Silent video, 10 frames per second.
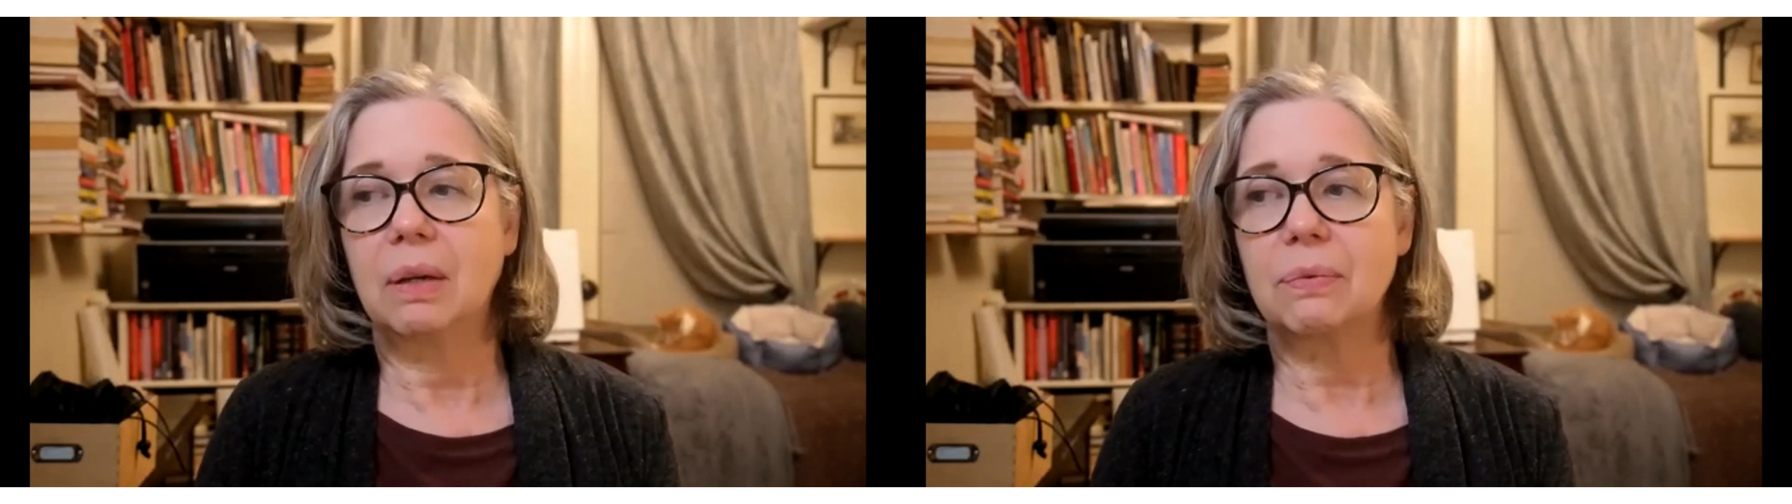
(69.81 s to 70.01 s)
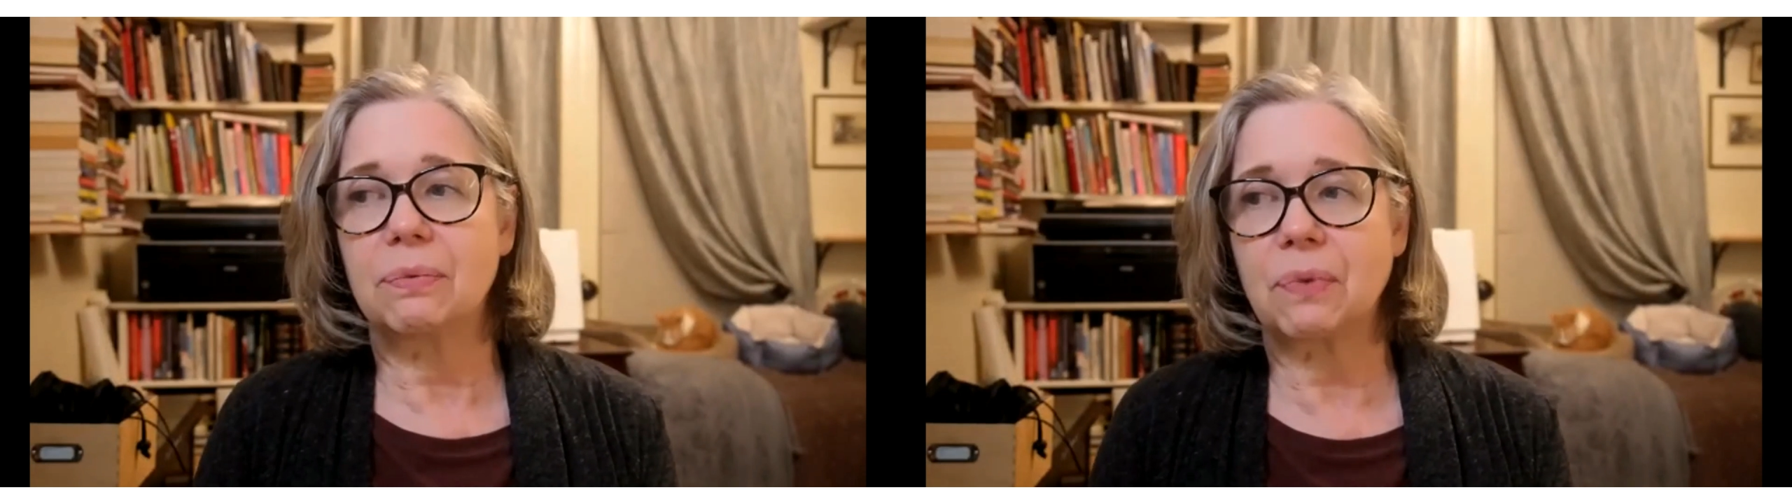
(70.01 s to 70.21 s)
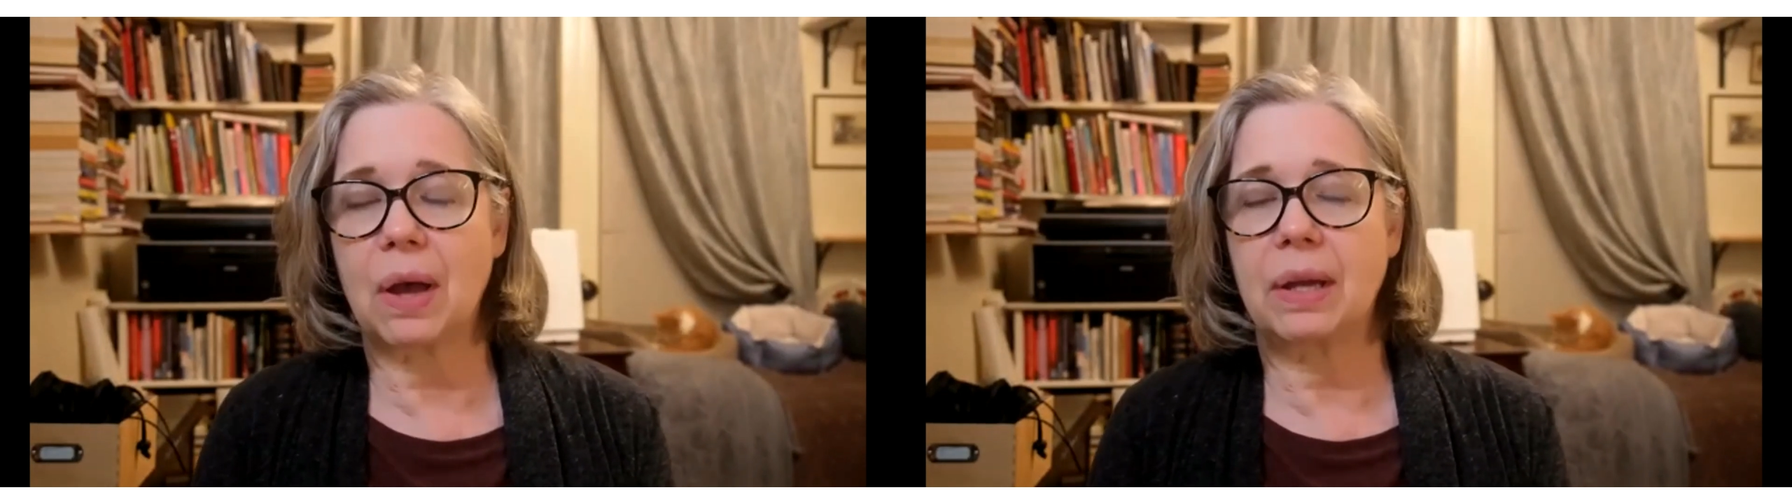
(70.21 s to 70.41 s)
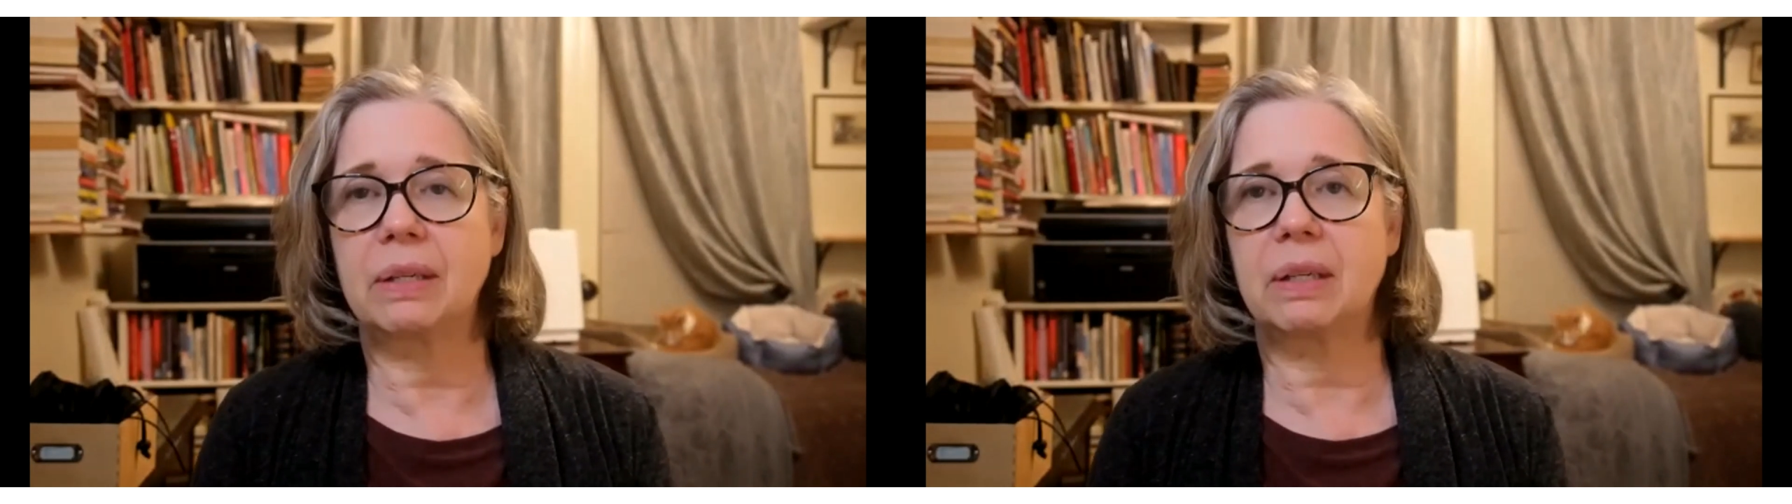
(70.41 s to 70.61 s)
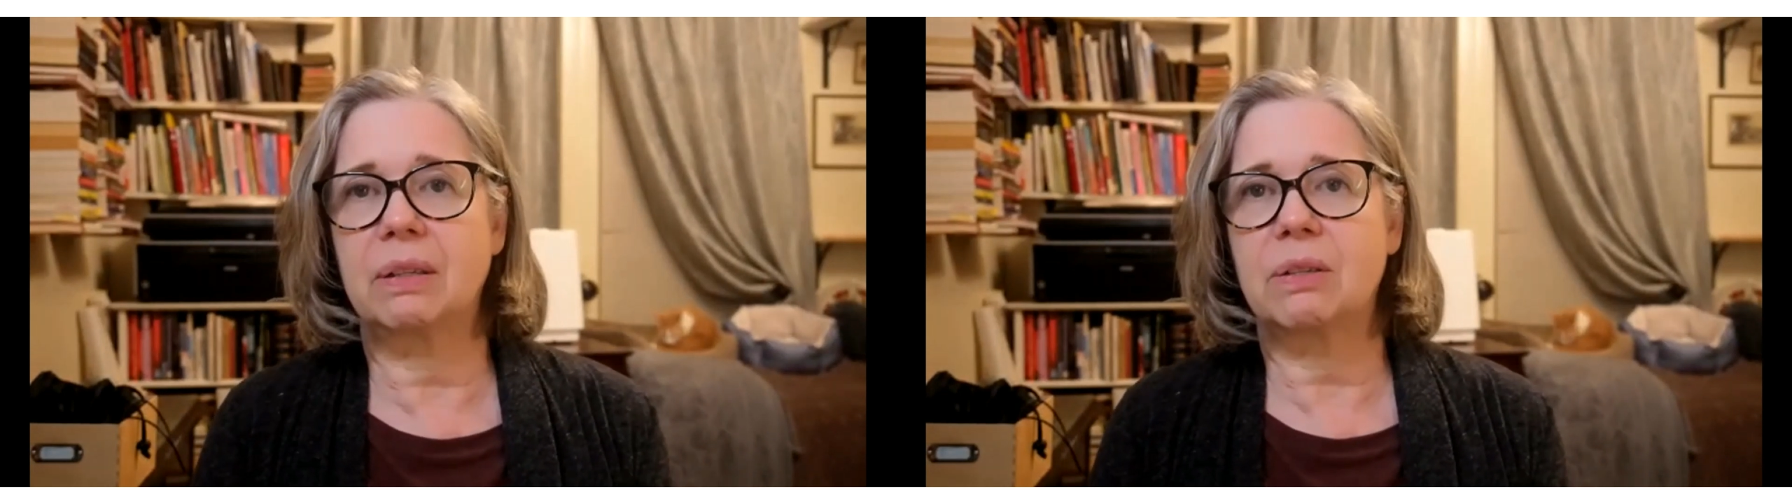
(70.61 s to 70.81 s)

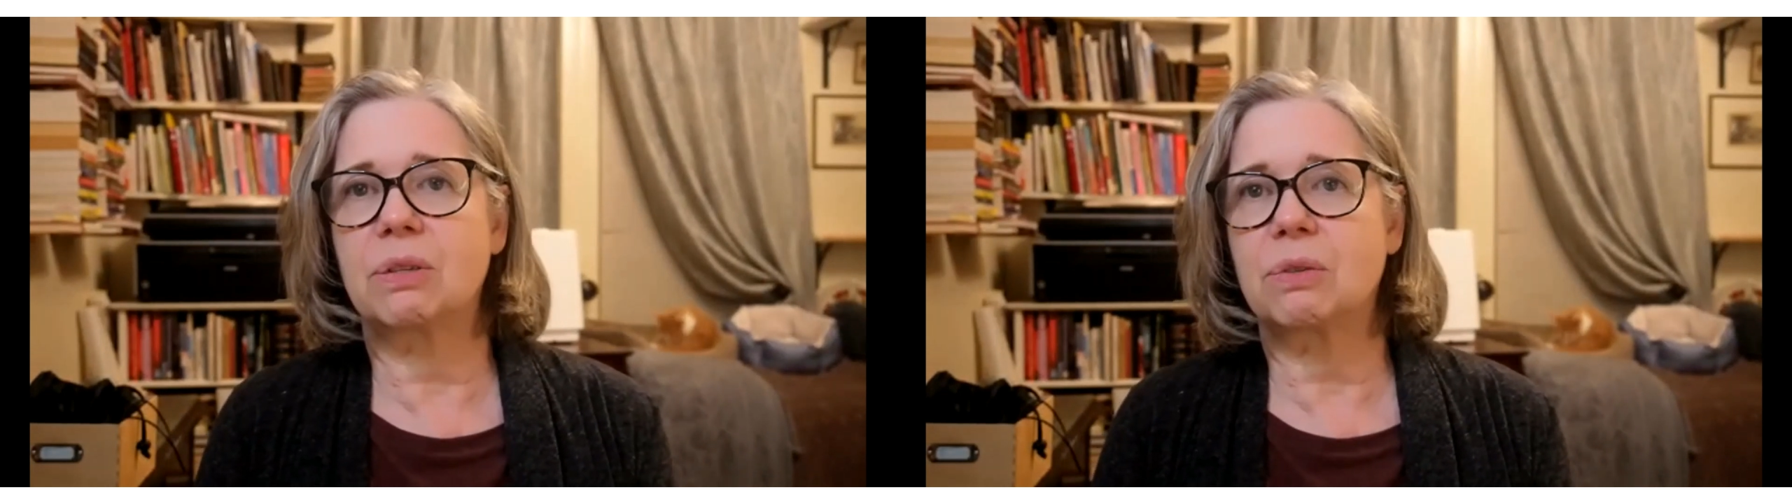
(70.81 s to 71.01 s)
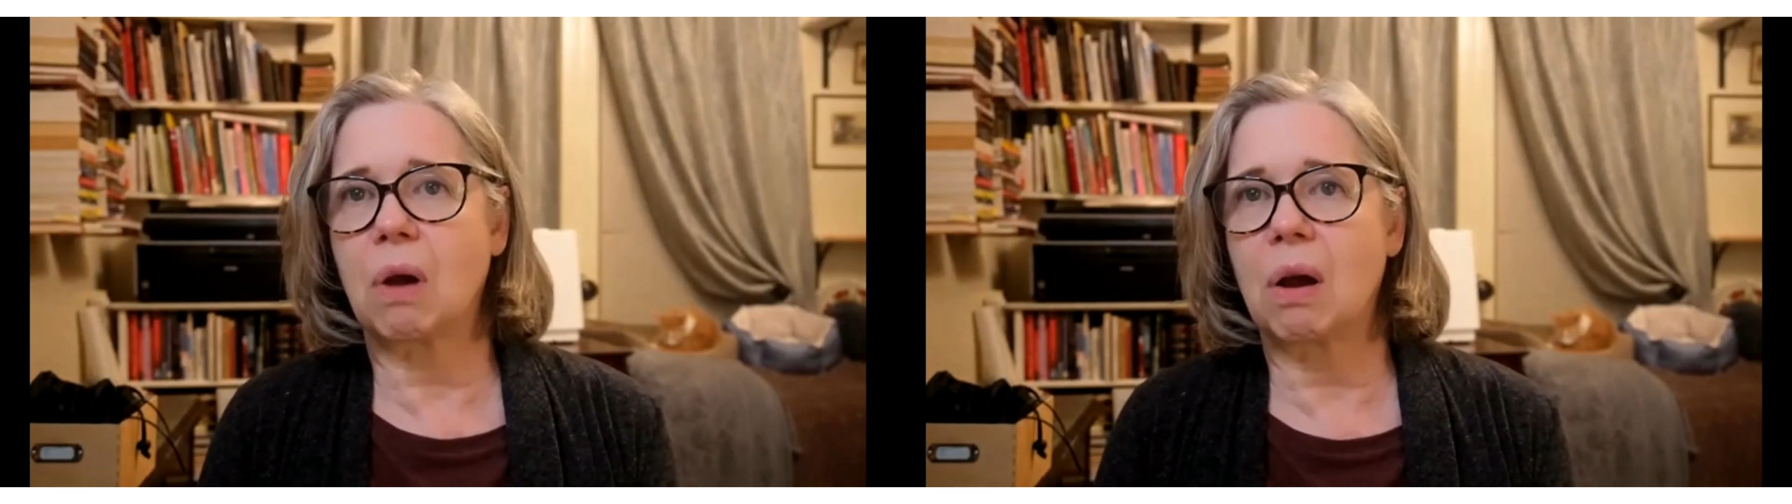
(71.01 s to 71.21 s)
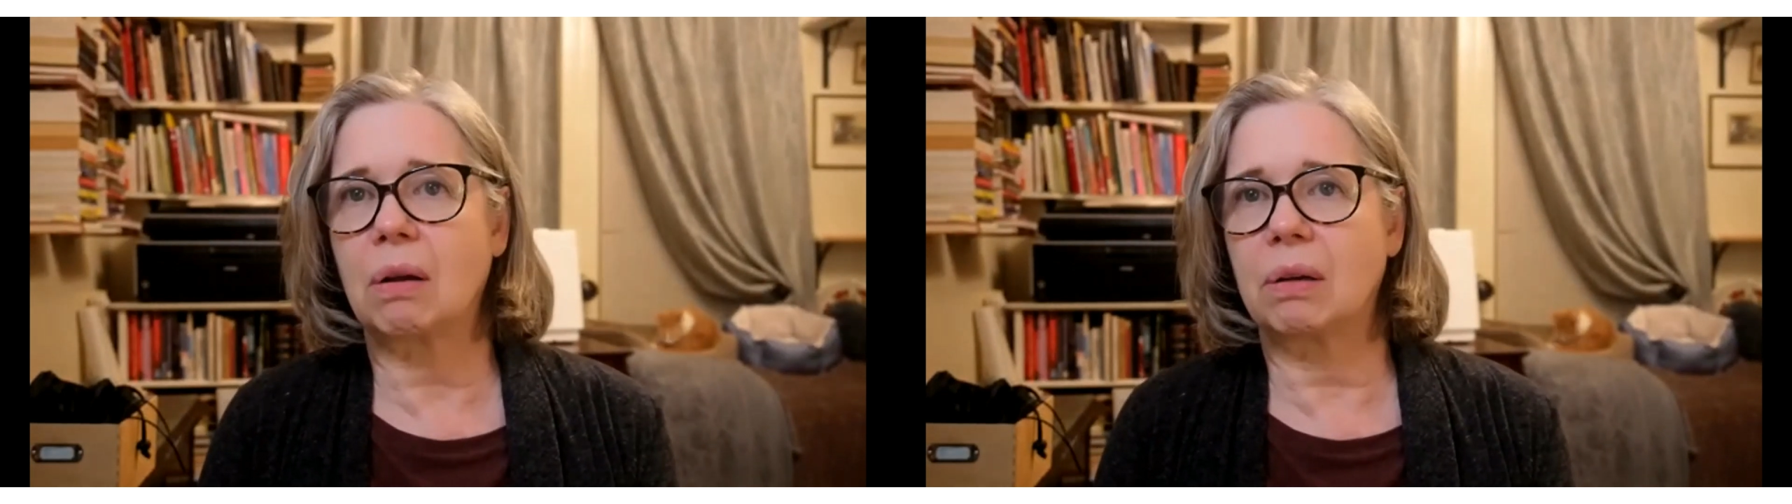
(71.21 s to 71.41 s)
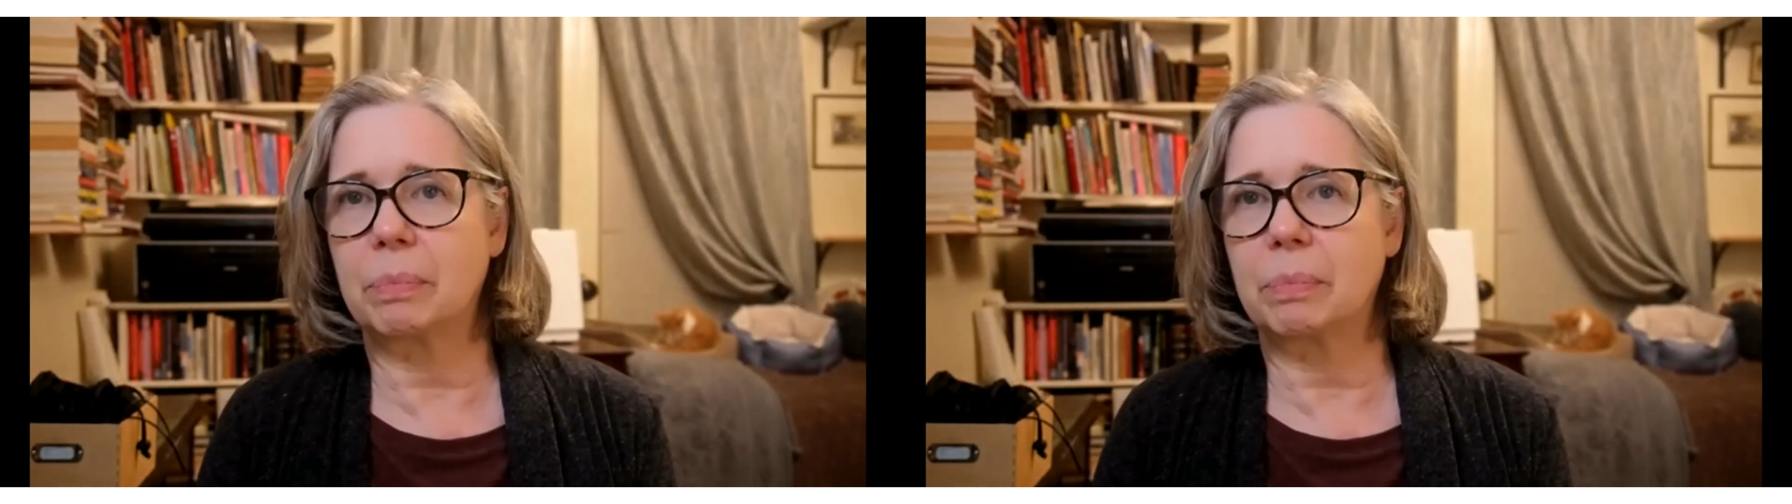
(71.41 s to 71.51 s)
finding stronger